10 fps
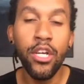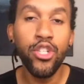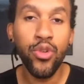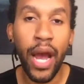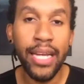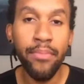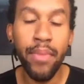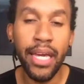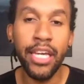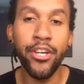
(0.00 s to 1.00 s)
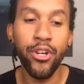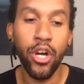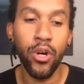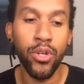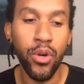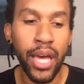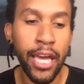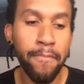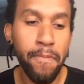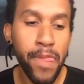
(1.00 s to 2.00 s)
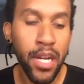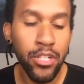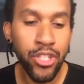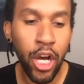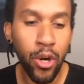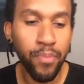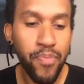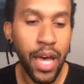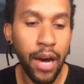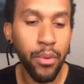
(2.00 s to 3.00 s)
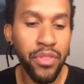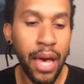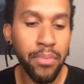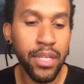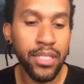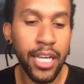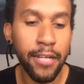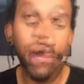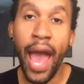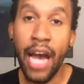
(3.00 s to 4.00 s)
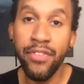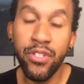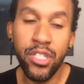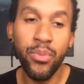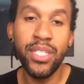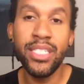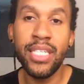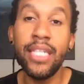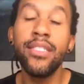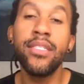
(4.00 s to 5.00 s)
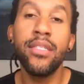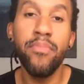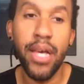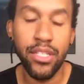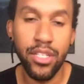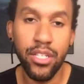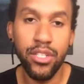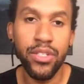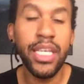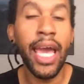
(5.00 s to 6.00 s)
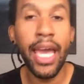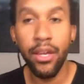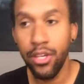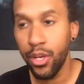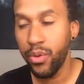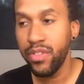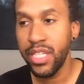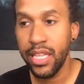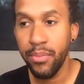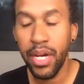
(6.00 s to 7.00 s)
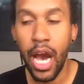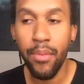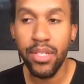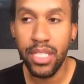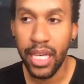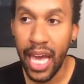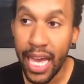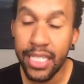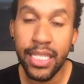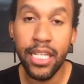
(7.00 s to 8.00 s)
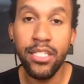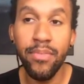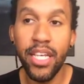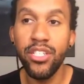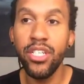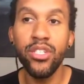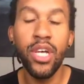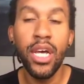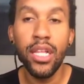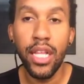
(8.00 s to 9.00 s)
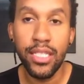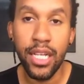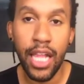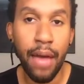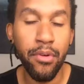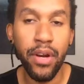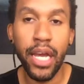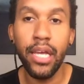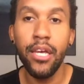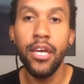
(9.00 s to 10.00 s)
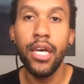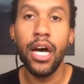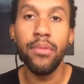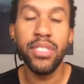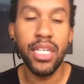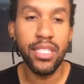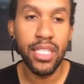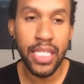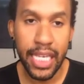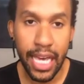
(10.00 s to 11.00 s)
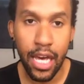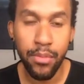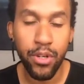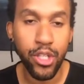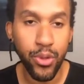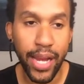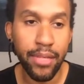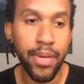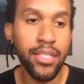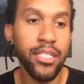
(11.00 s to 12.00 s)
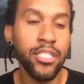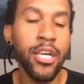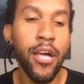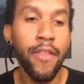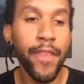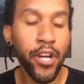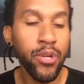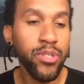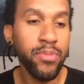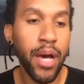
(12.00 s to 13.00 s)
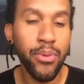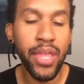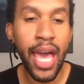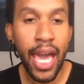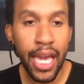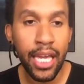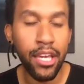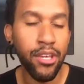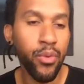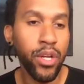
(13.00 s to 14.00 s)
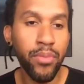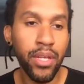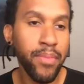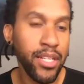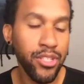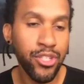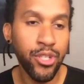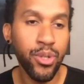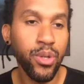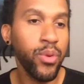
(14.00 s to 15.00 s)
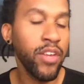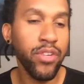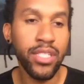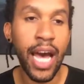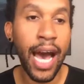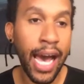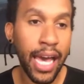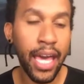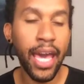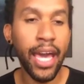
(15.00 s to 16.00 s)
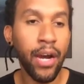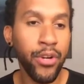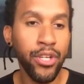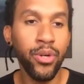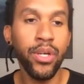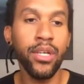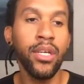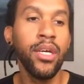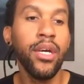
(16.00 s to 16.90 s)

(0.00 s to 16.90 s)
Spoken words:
Try to make it your own. Okay. So with that being said, after someone sends us the message, they say, hey, we sent them a comment saying, hey, send us a message, let's collaborate, send us a DM or a direct message. They're going to respond with, hey, you wanted me to message you, or whatever it is. Hi, hey, how are you doing?